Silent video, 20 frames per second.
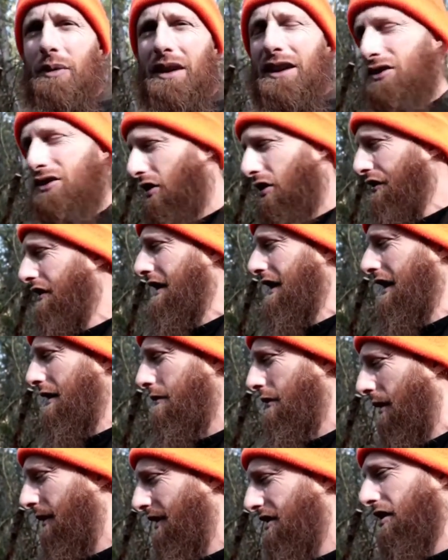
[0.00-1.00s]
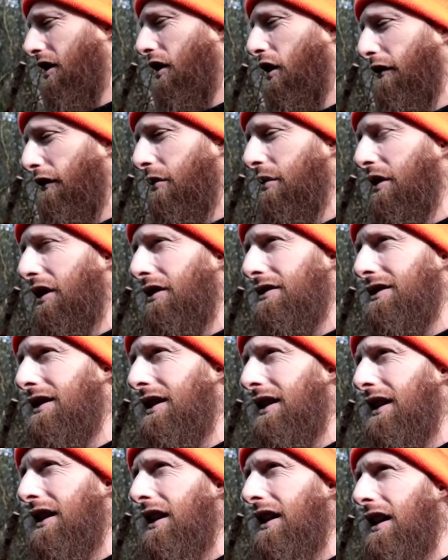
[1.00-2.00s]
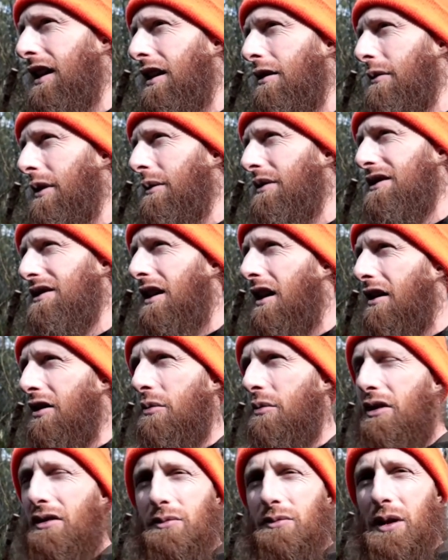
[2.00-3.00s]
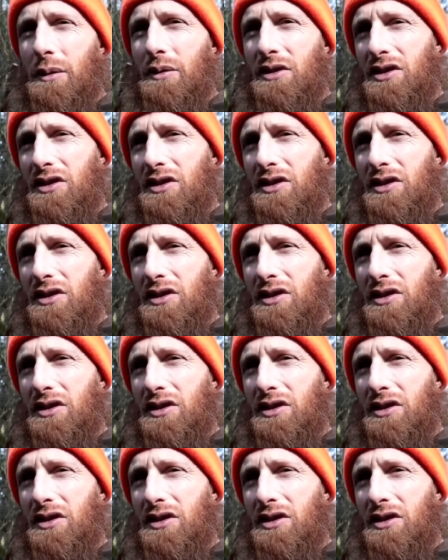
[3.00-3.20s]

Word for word: Maybe that's all you need. Maybe it's not overbuilt. Maybe it's not underbuilt.